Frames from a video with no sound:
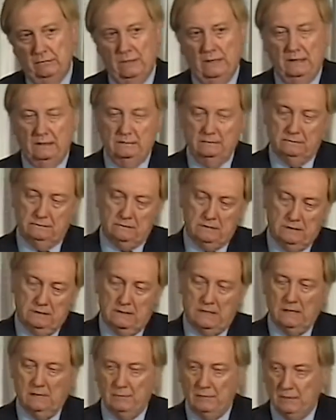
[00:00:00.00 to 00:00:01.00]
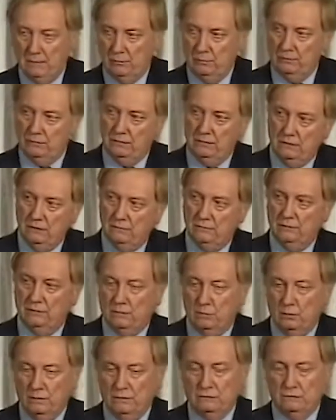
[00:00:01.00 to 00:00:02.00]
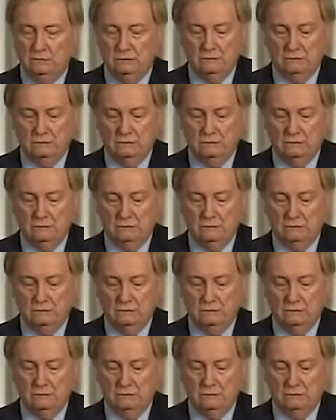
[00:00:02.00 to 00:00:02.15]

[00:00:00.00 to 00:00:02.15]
and coming up with different